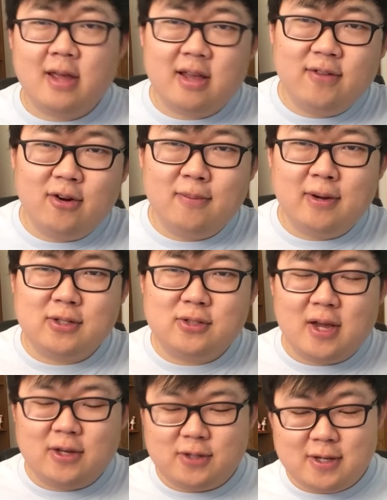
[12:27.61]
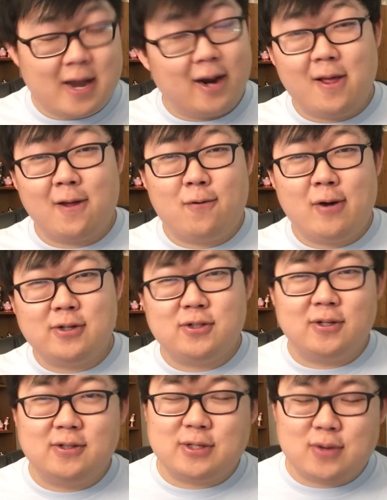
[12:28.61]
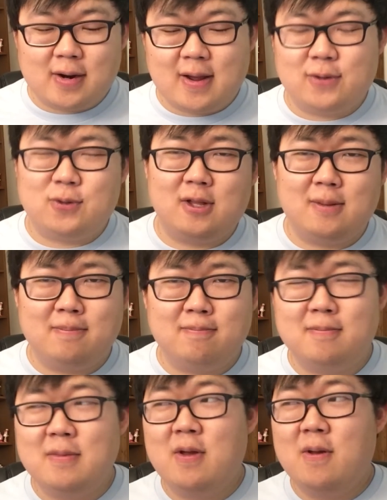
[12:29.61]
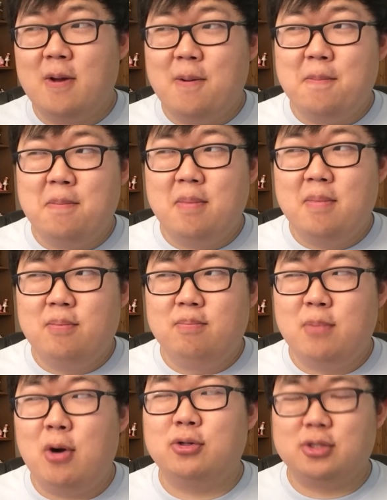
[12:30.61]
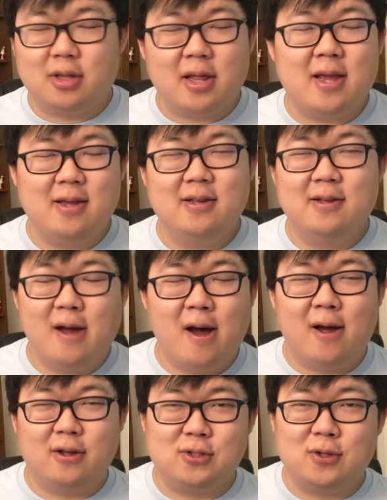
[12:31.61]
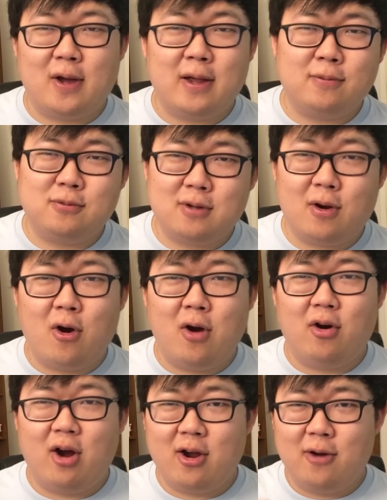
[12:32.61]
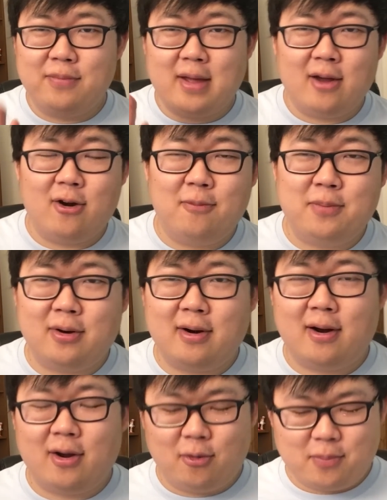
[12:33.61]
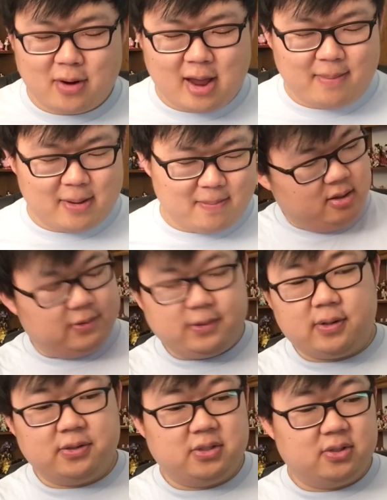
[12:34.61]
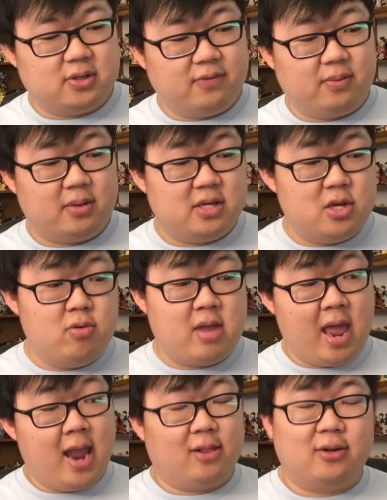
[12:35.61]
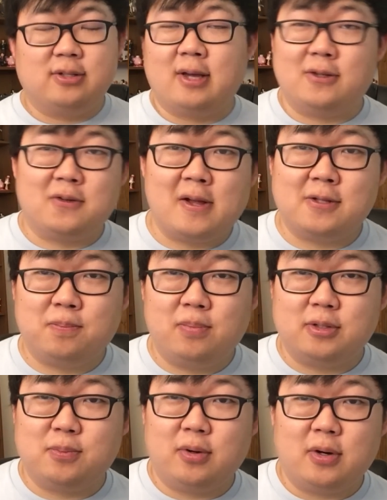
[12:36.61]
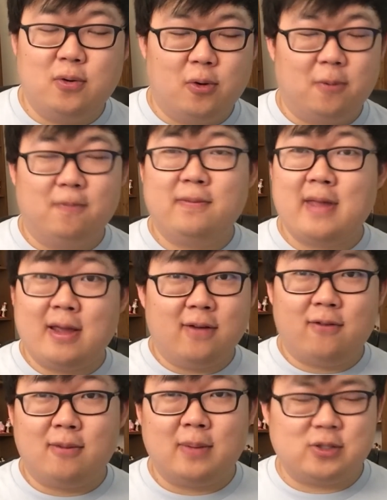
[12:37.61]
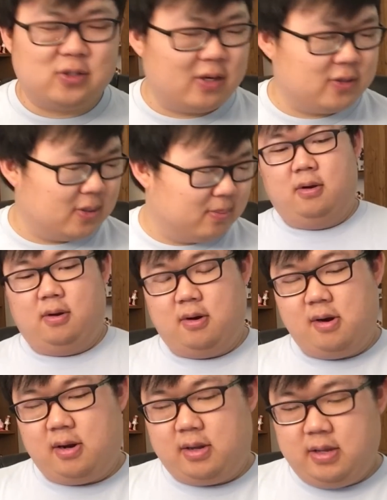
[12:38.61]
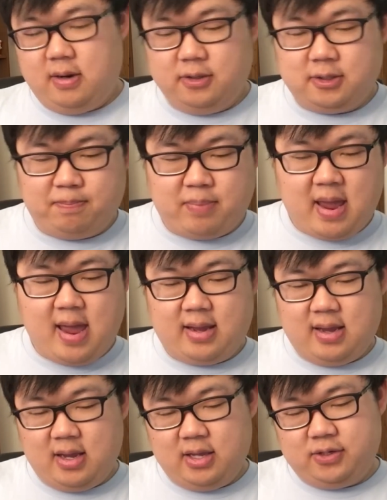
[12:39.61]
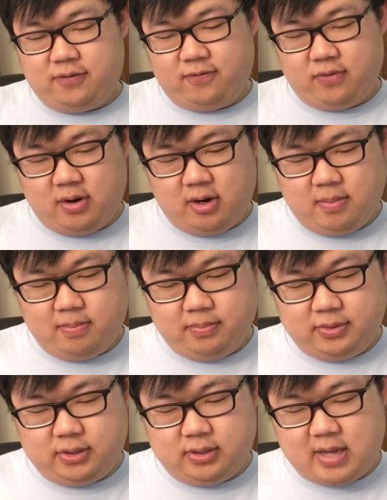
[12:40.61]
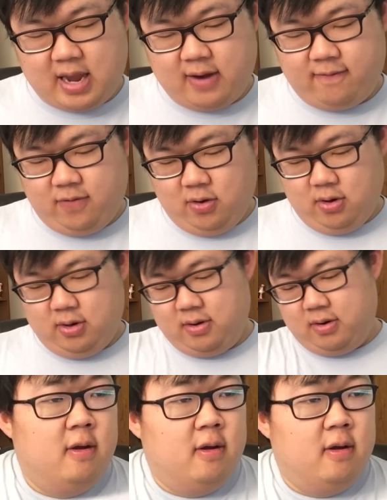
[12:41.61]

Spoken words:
Thank you very much, Stacy. You got a lot of questions. I try to answer them mostly. So I hope you're happy. This was also sent from the UK, it looks like. It's pretty cool. Thank you very much, Stacy. All right, here's a package from Stanford.